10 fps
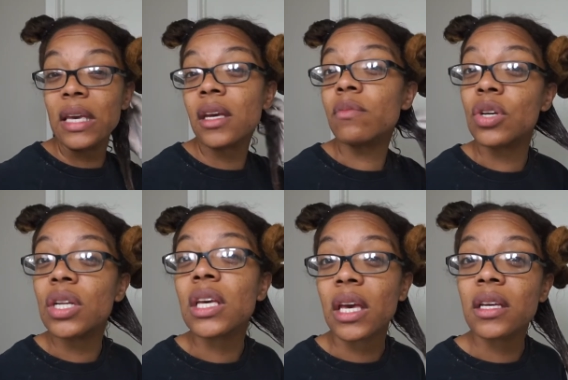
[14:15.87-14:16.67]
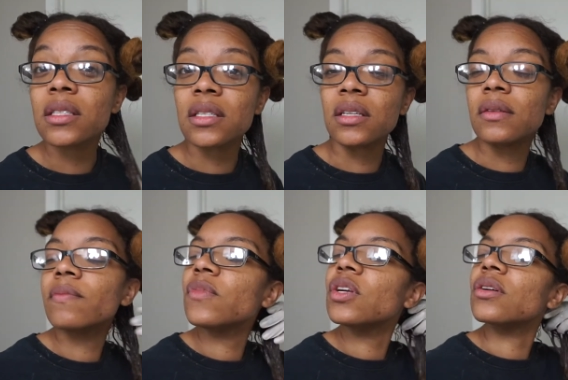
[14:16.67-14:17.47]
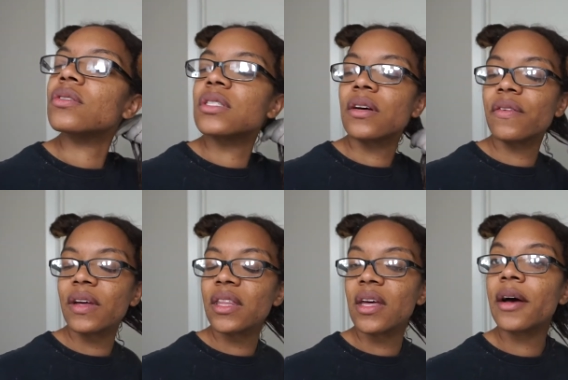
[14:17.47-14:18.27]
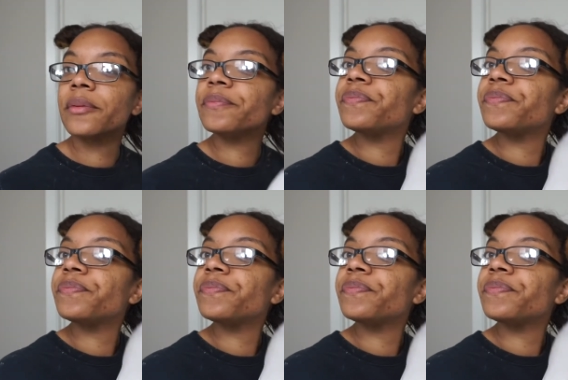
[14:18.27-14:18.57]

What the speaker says: communicates, and, you know, stuff like that.